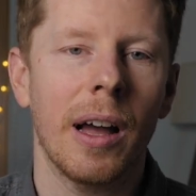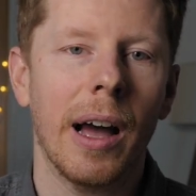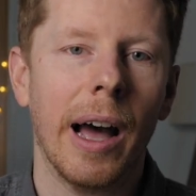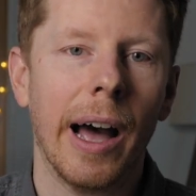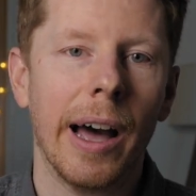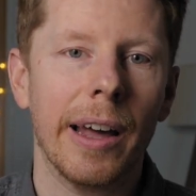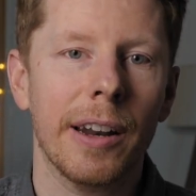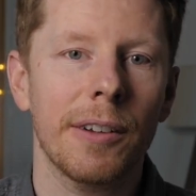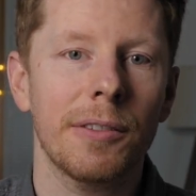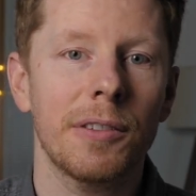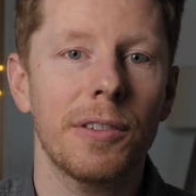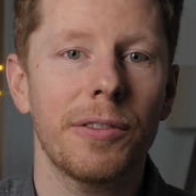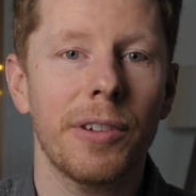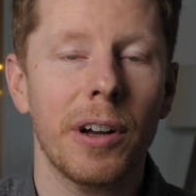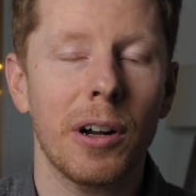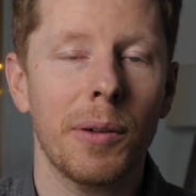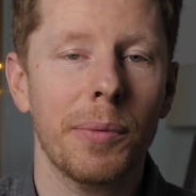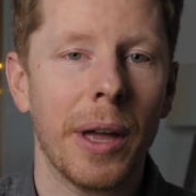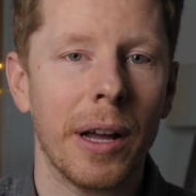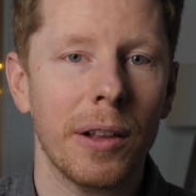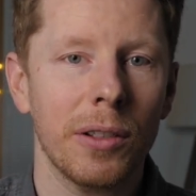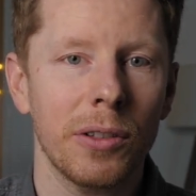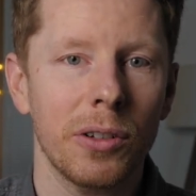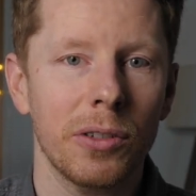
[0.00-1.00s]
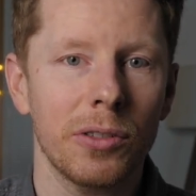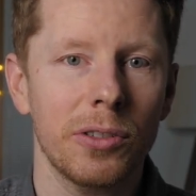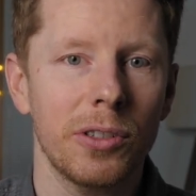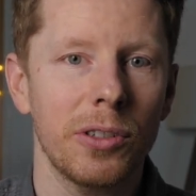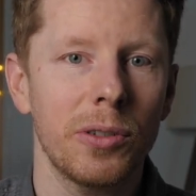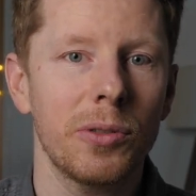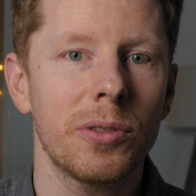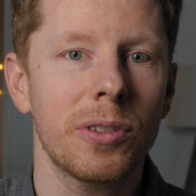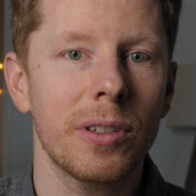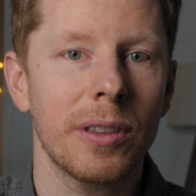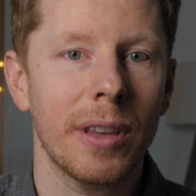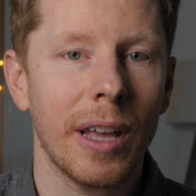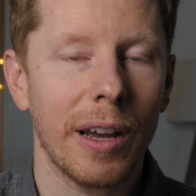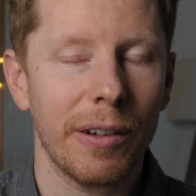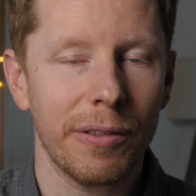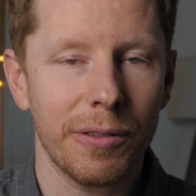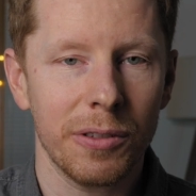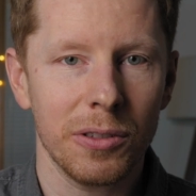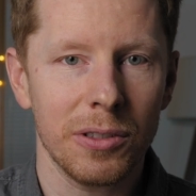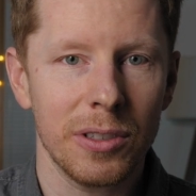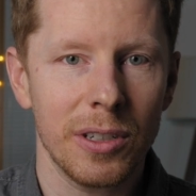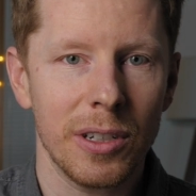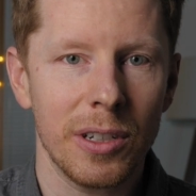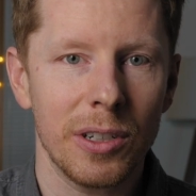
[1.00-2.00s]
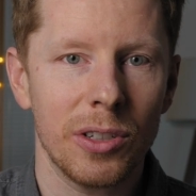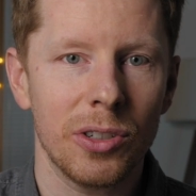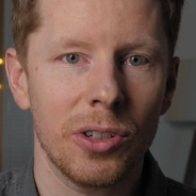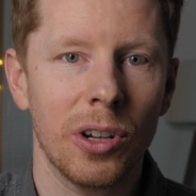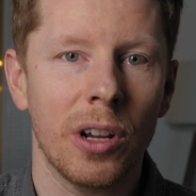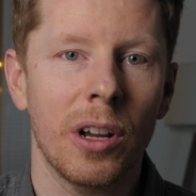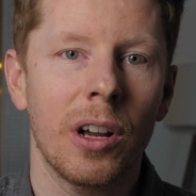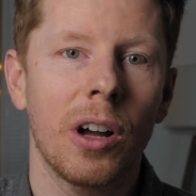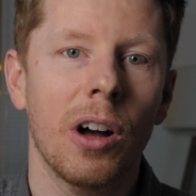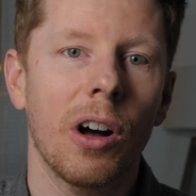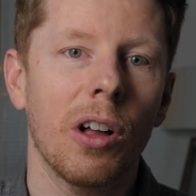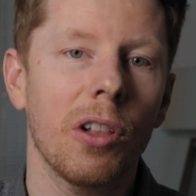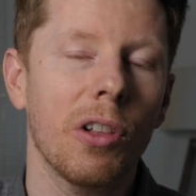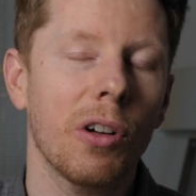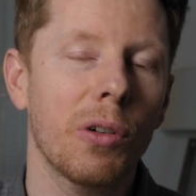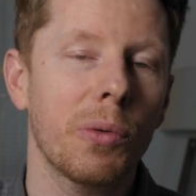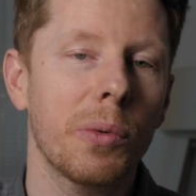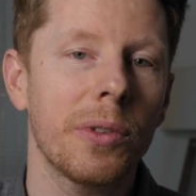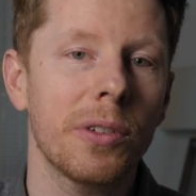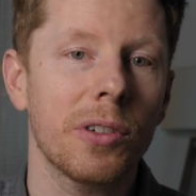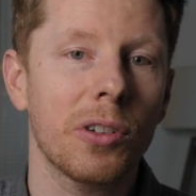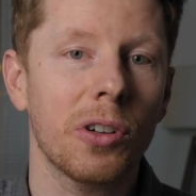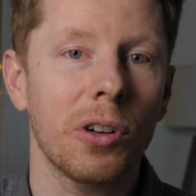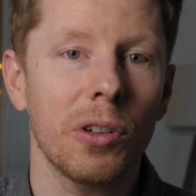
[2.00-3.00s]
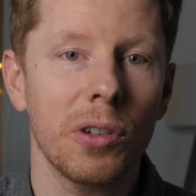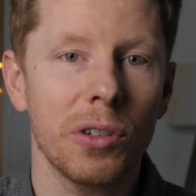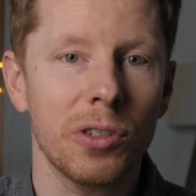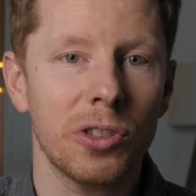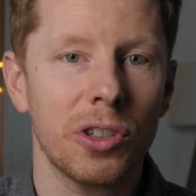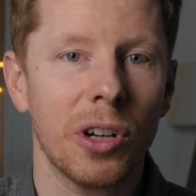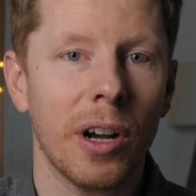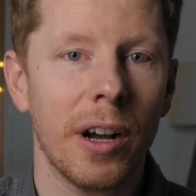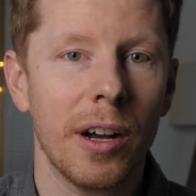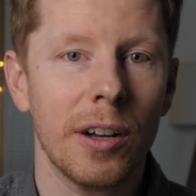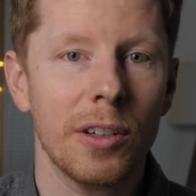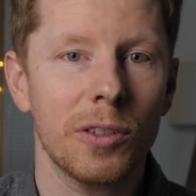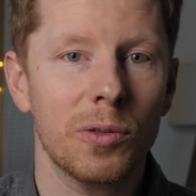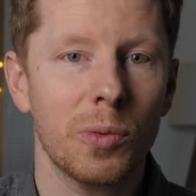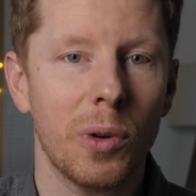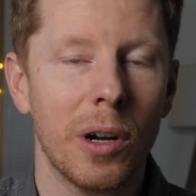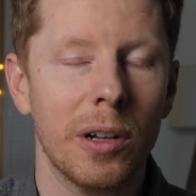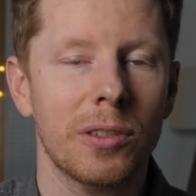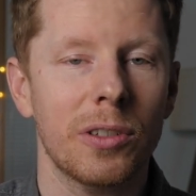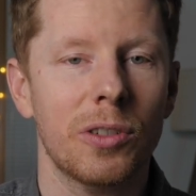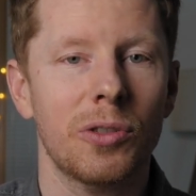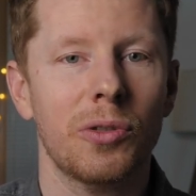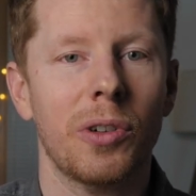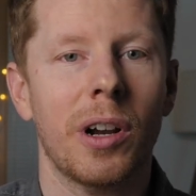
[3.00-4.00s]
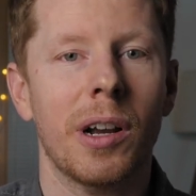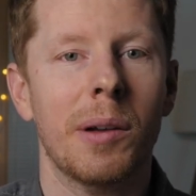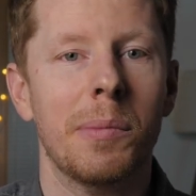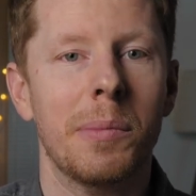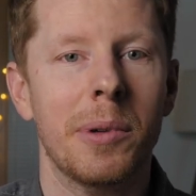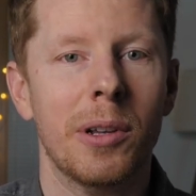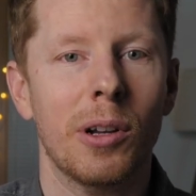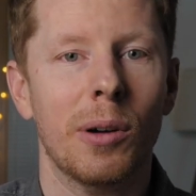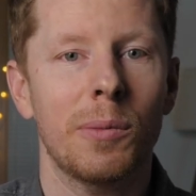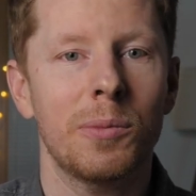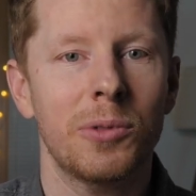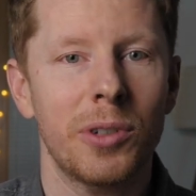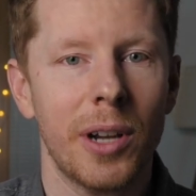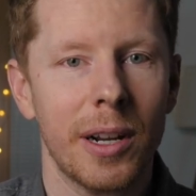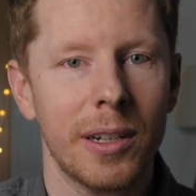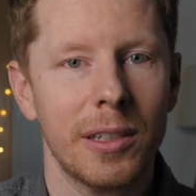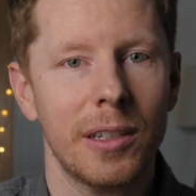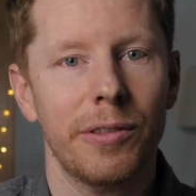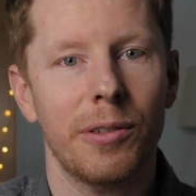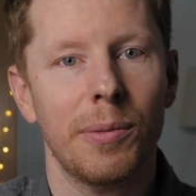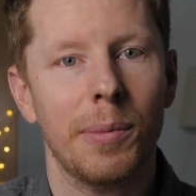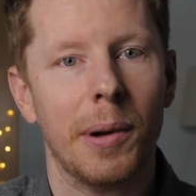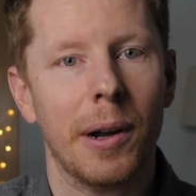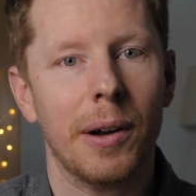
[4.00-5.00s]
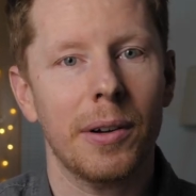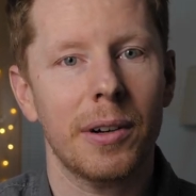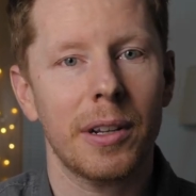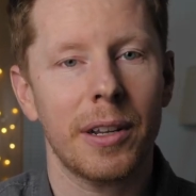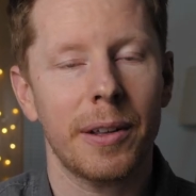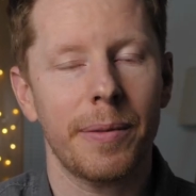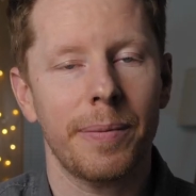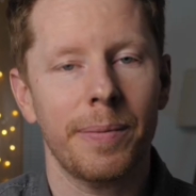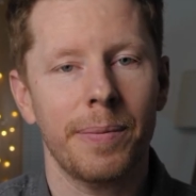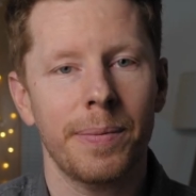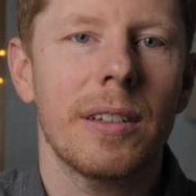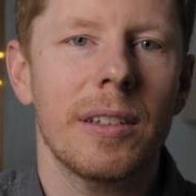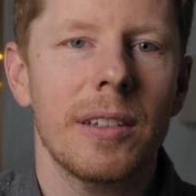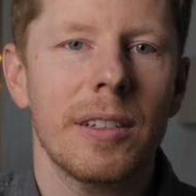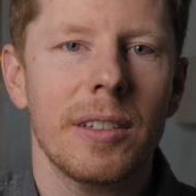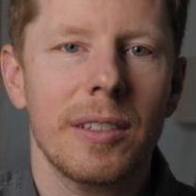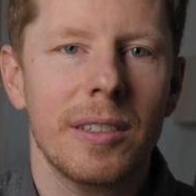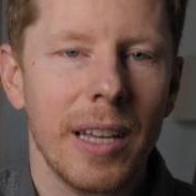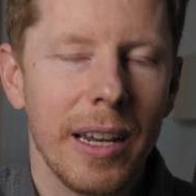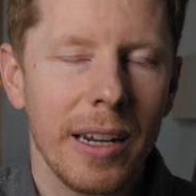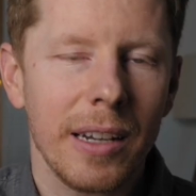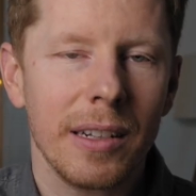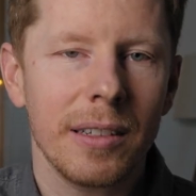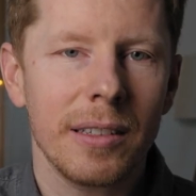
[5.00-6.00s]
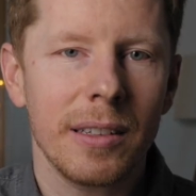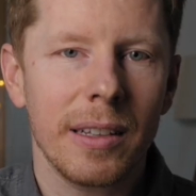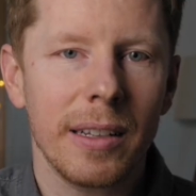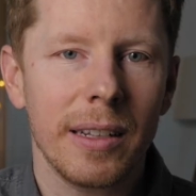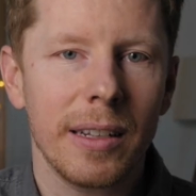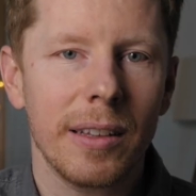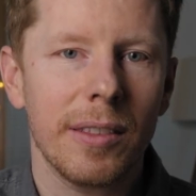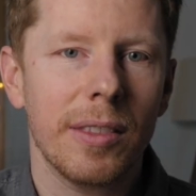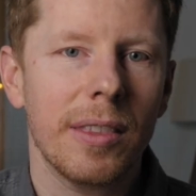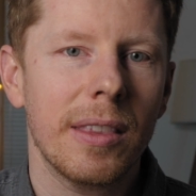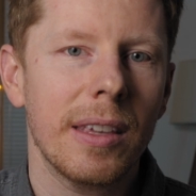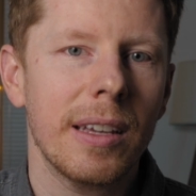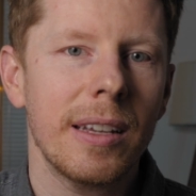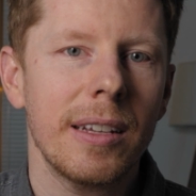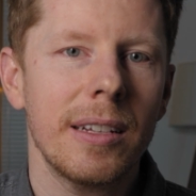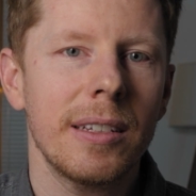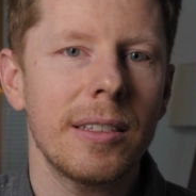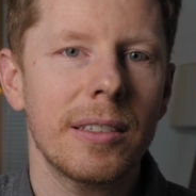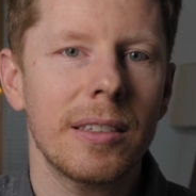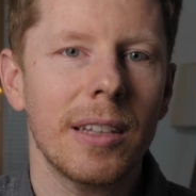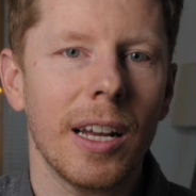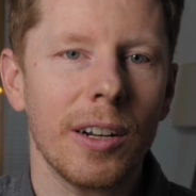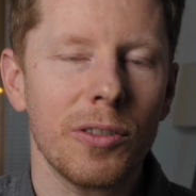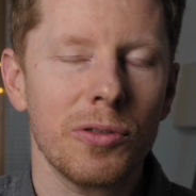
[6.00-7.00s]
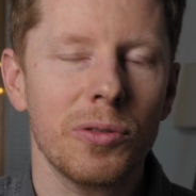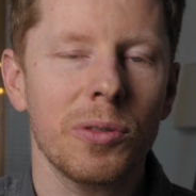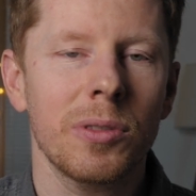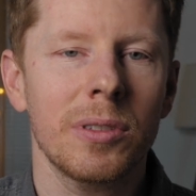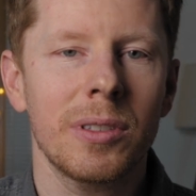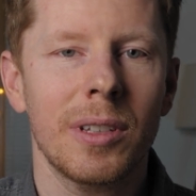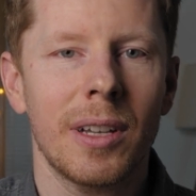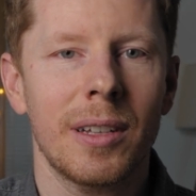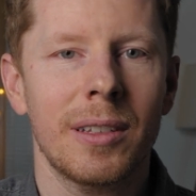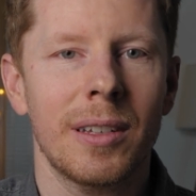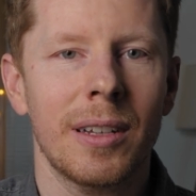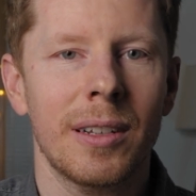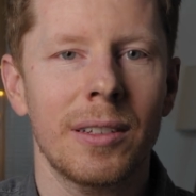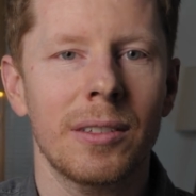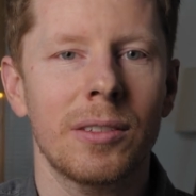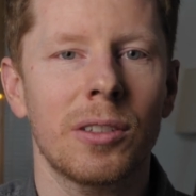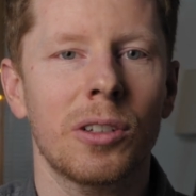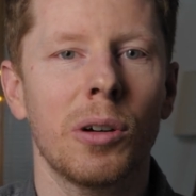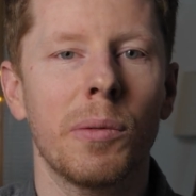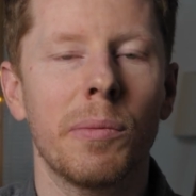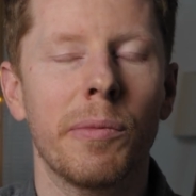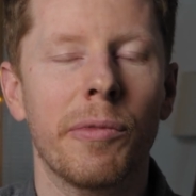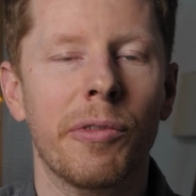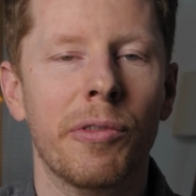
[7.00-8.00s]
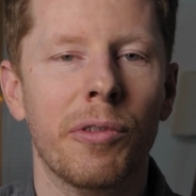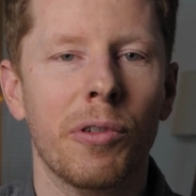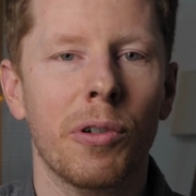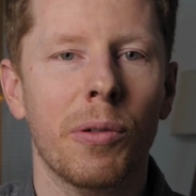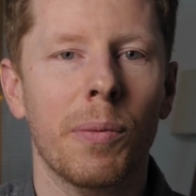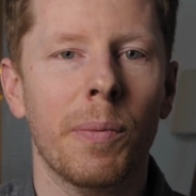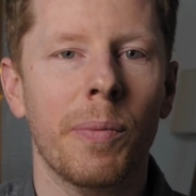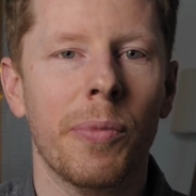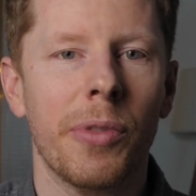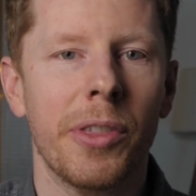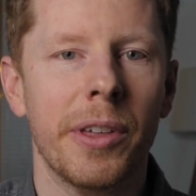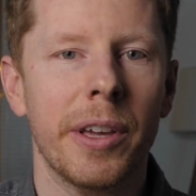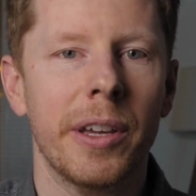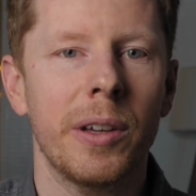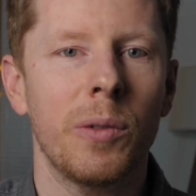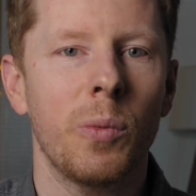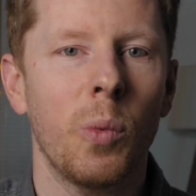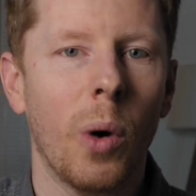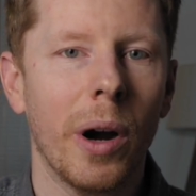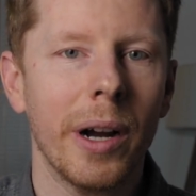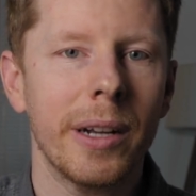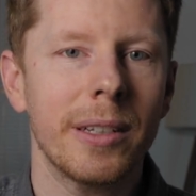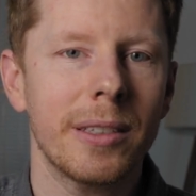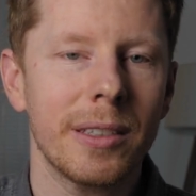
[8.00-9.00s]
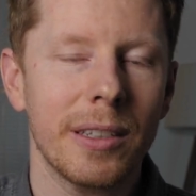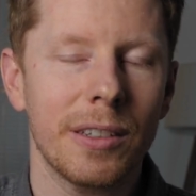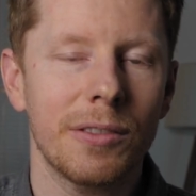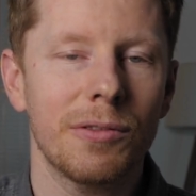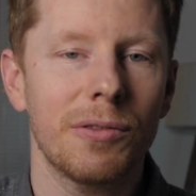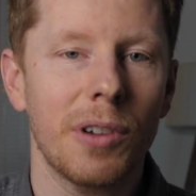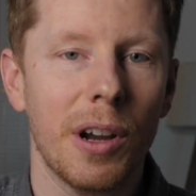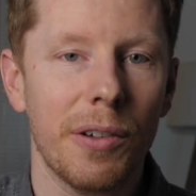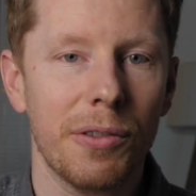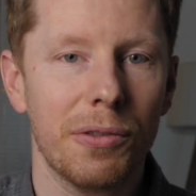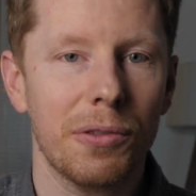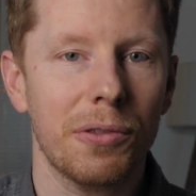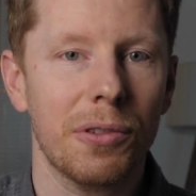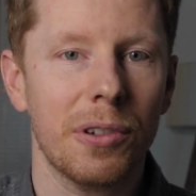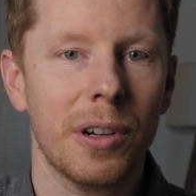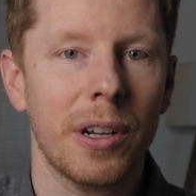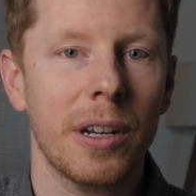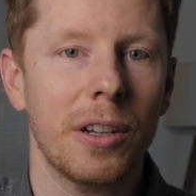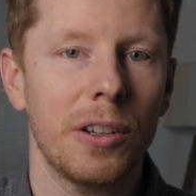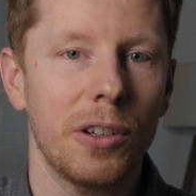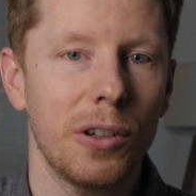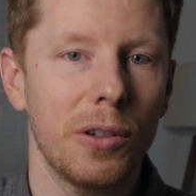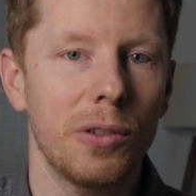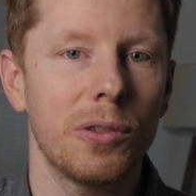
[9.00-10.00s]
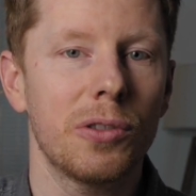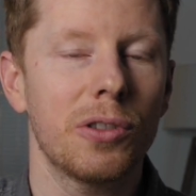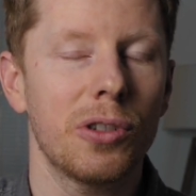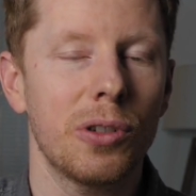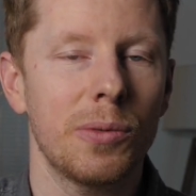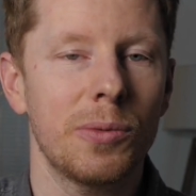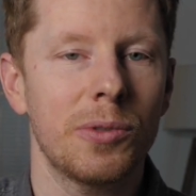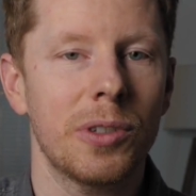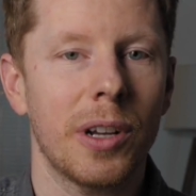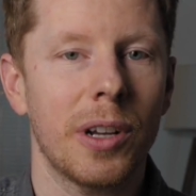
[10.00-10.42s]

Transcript: And I've developed that LUT using that footage along with a color chart as well to try and be objective about it. Secondly, these natural settings come from the White In Revery YouTube